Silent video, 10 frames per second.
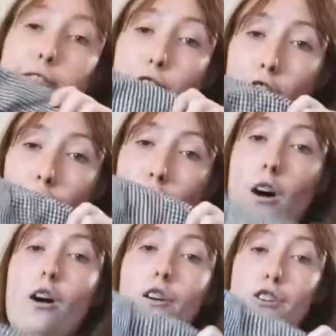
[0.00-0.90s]

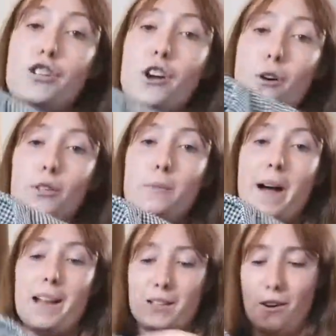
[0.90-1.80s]
full on shoulder
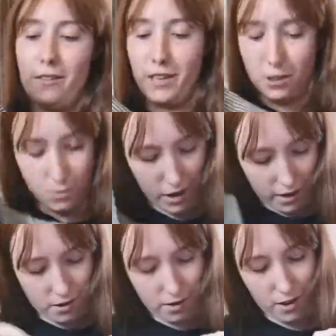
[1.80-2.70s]
pads on this
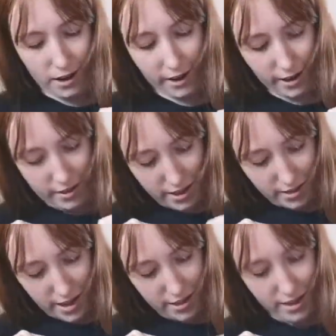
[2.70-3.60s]
one. I
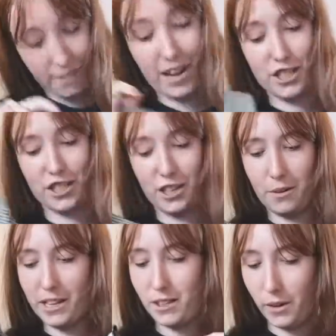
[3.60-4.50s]
think that they're actually
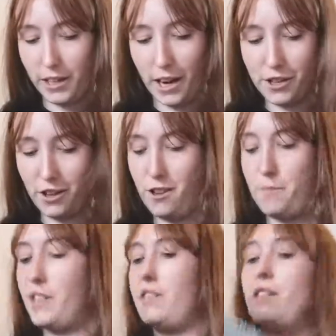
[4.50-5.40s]
sewn in, so I can't show
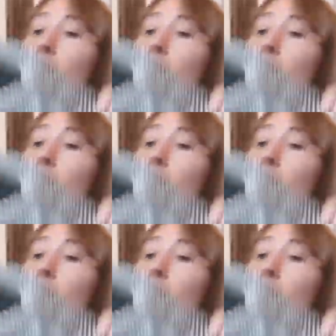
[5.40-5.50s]
you, but